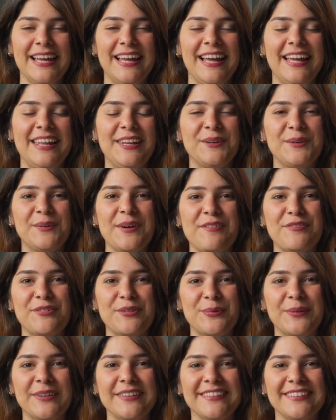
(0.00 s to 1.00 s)
Hello
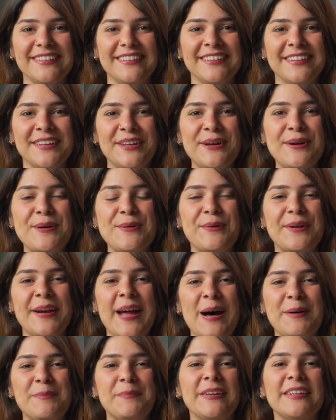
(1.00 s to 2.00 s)
everyone! We're
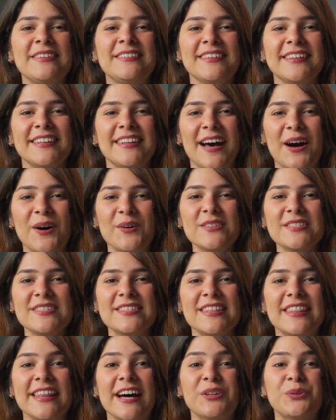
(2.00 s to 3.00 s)
happy to announce
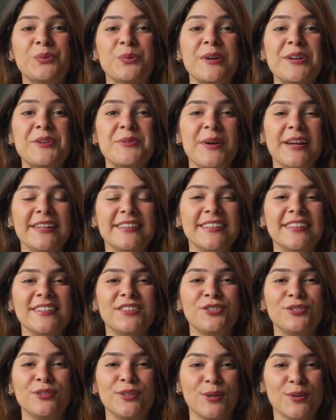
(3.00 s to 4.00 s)
that we're ready
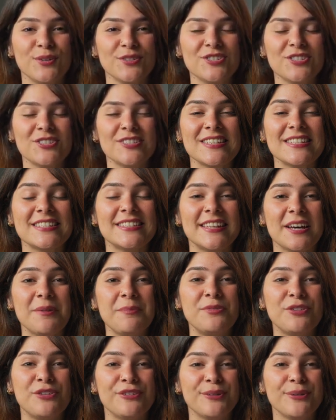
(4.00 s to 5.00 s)
to launch
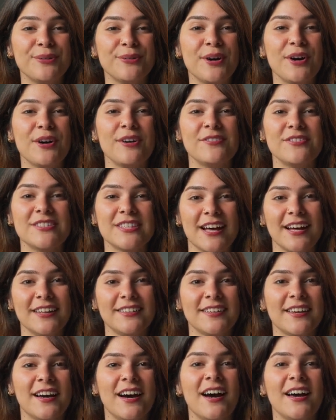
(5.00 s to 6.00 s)
Step 2 of
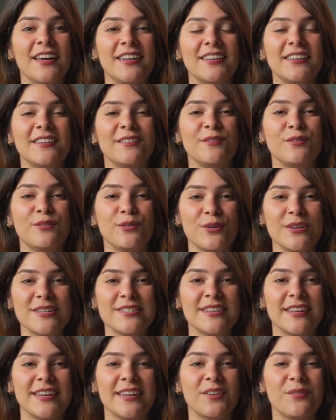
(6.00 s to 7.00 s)
ZATCA
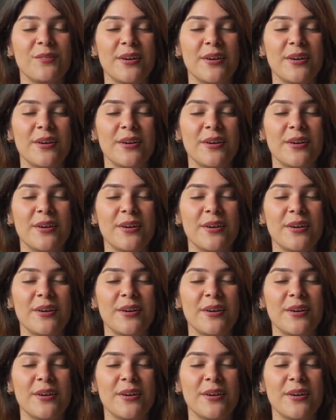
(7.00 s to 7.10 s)
e-invoicing